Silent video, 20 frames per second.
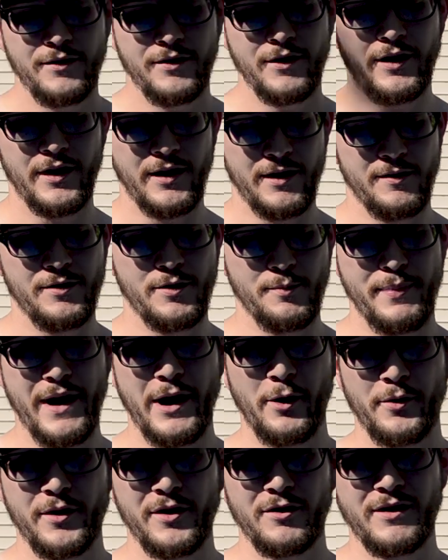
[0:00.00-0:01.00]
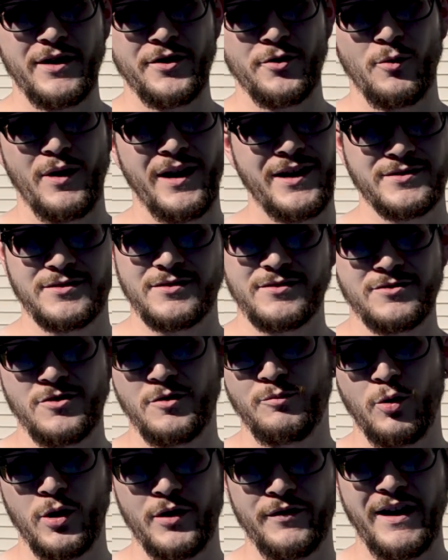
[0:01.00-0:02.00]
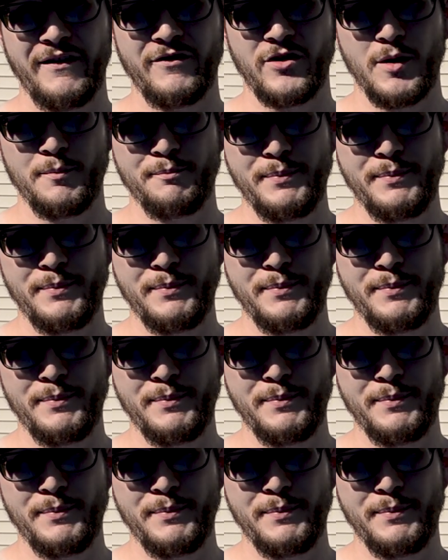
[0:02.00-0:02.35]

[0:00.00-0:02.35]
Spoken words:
the barrier, otherwise there's no point of having a